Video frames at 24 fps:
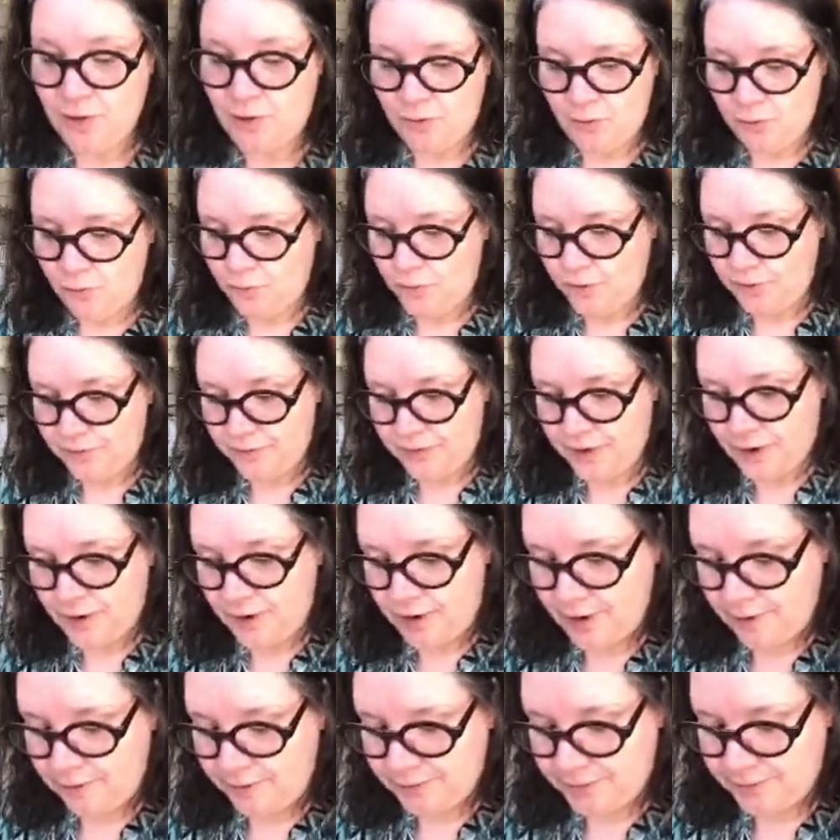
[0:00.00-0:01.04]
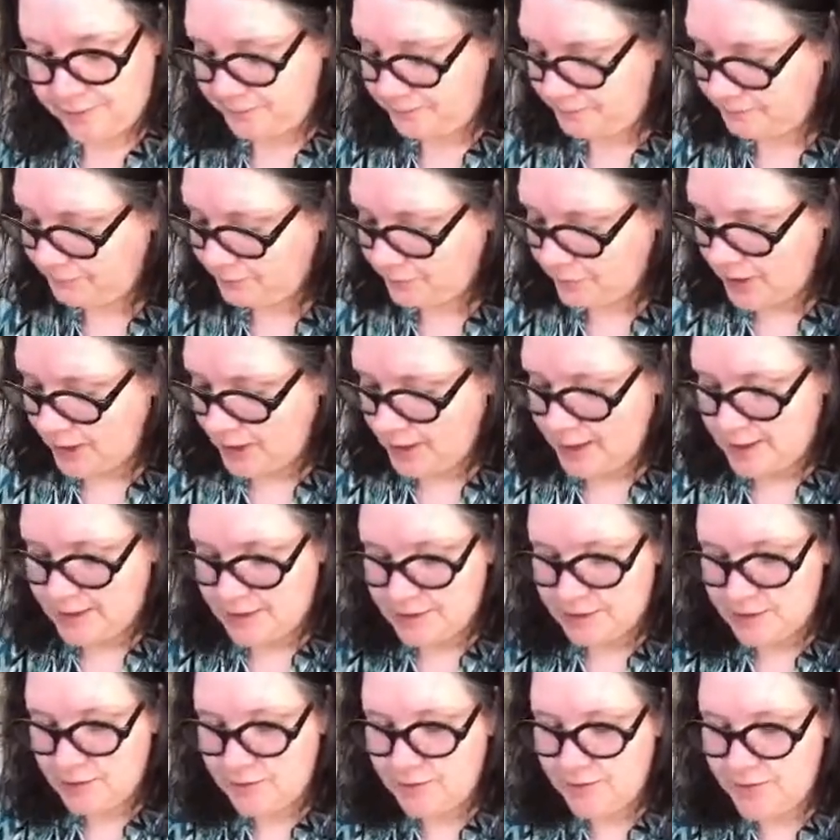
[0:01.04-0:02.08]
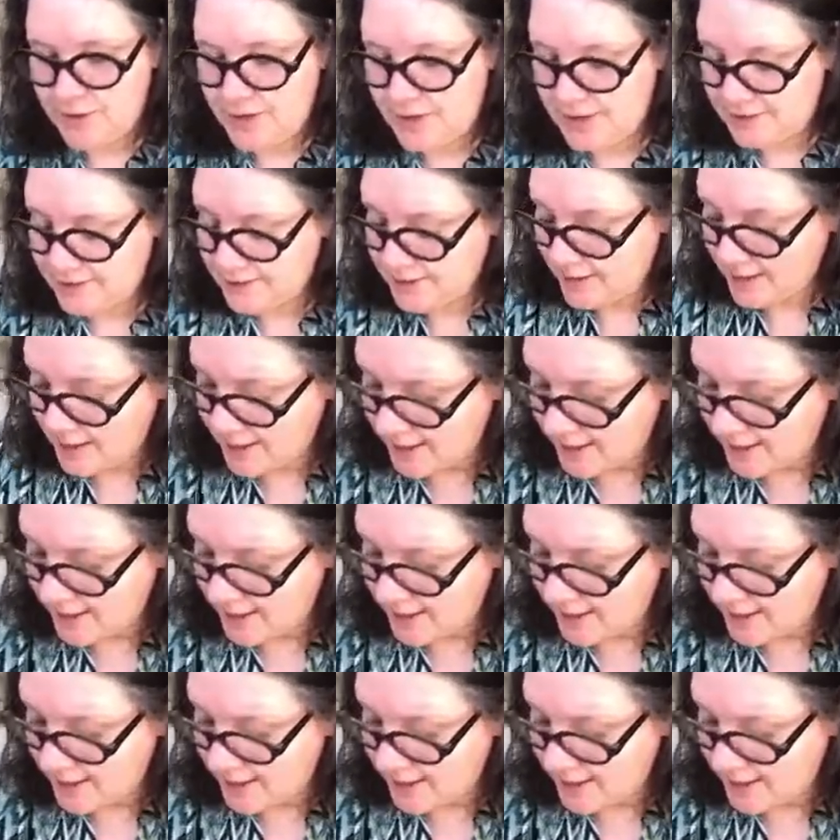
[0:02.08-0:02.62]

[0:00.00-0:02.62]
we'll figure it out. So the next thing